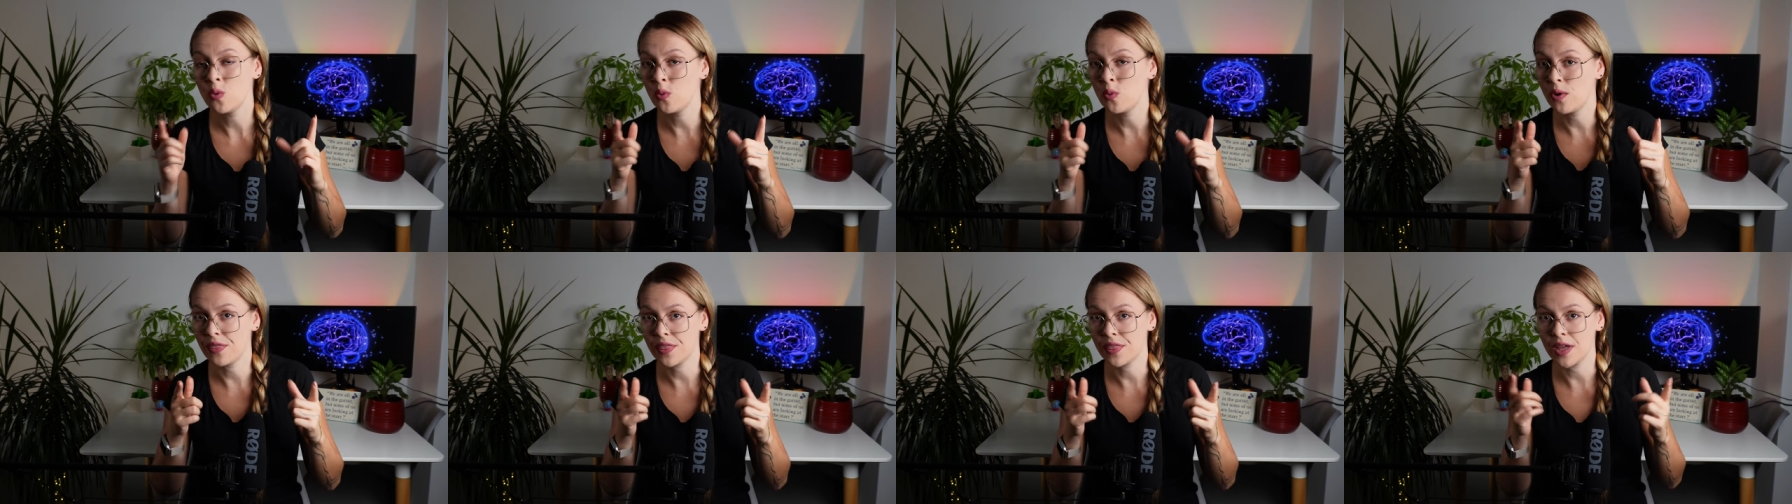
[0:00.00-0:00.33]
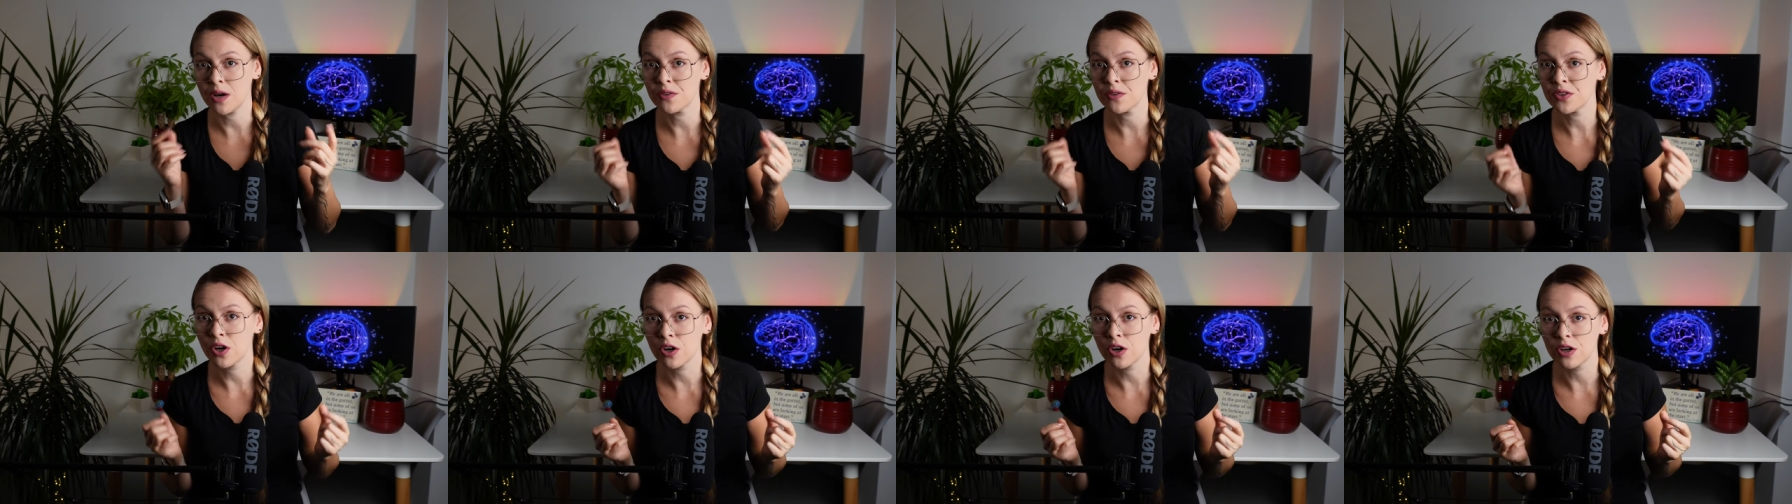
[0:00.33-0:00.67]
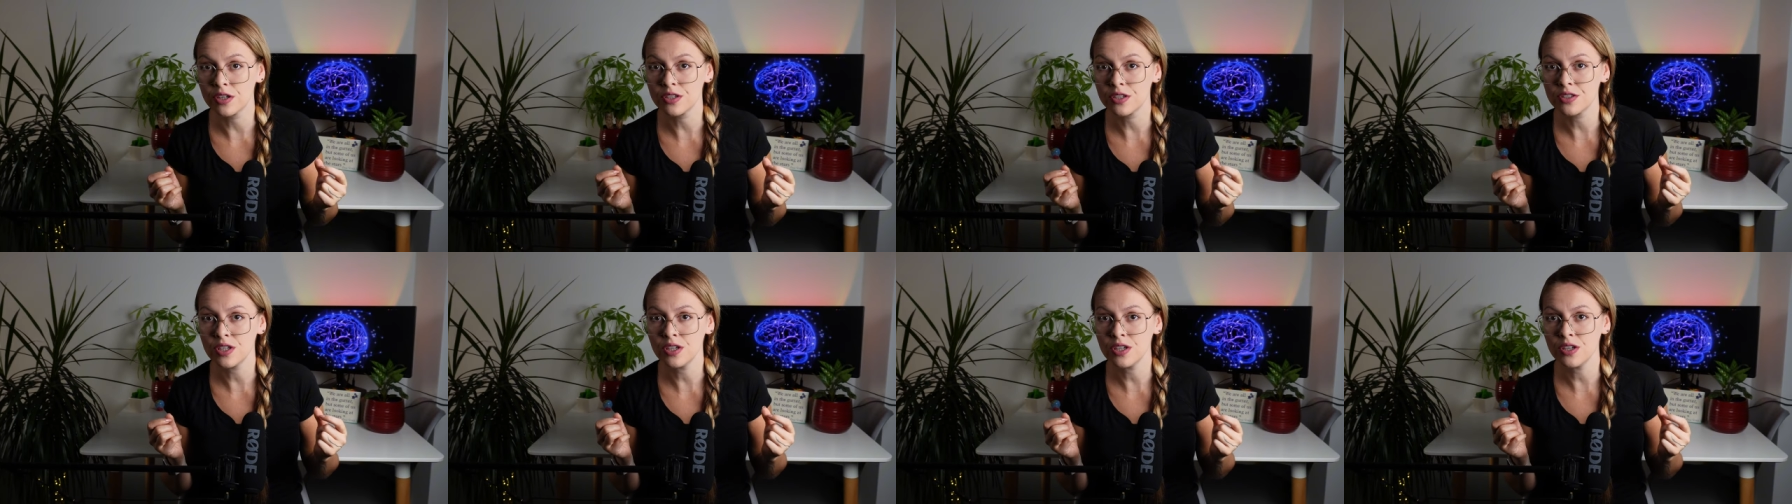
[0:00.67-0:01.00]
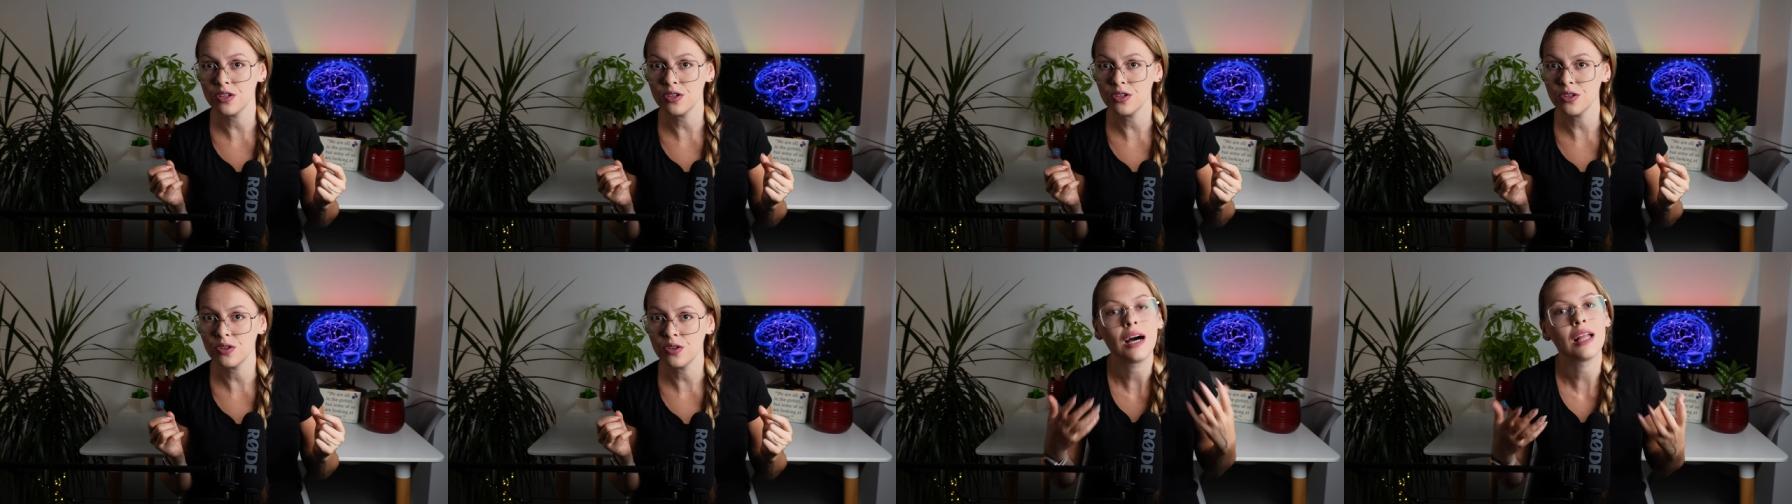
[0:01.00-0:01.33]
without hurting
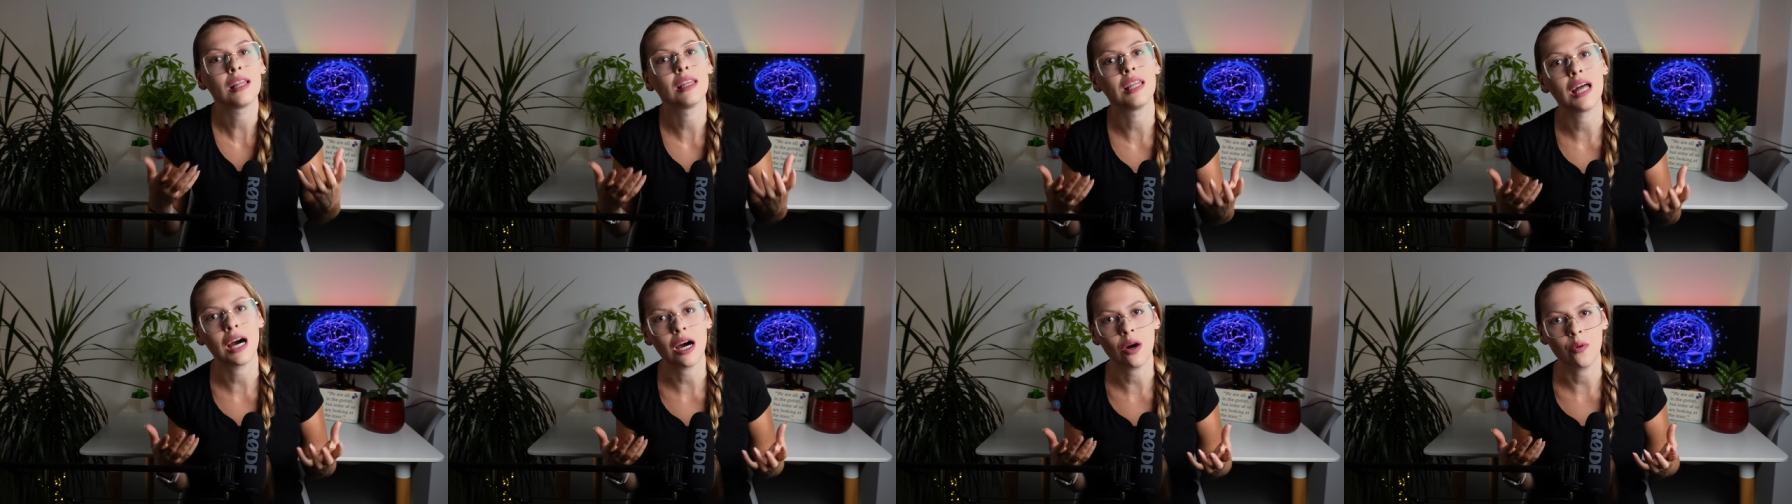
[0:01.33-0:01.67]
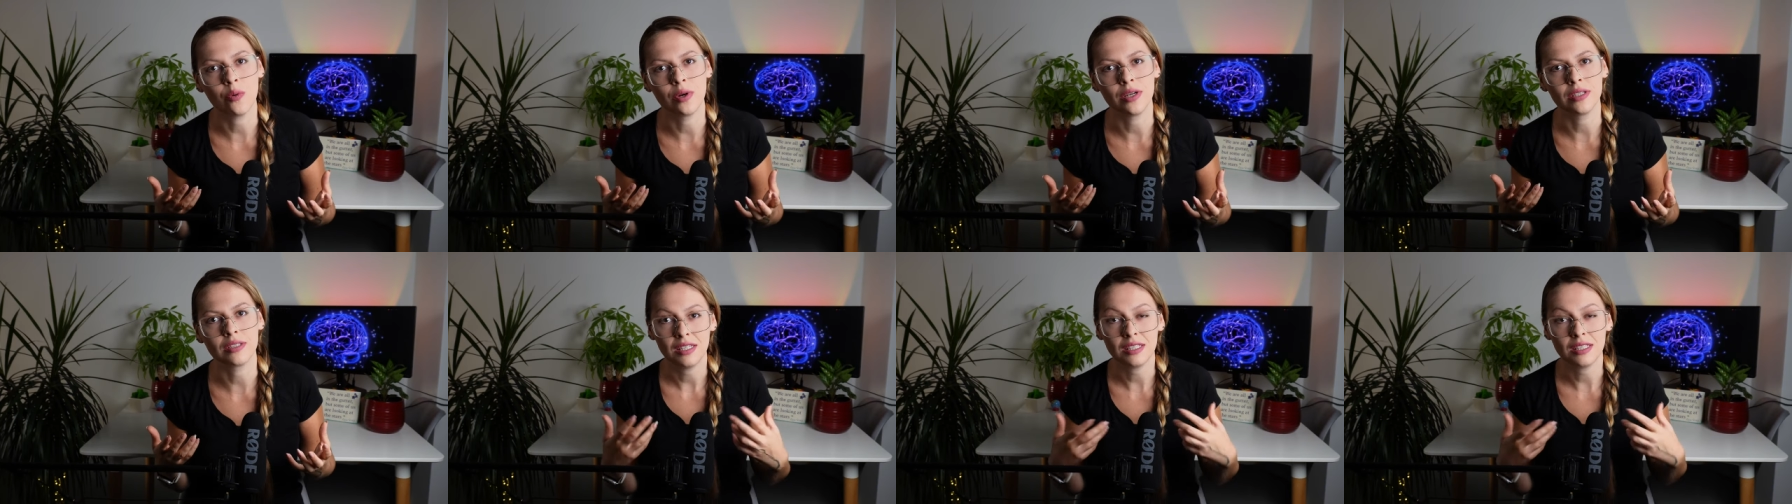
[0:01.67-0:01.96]
you, allow it.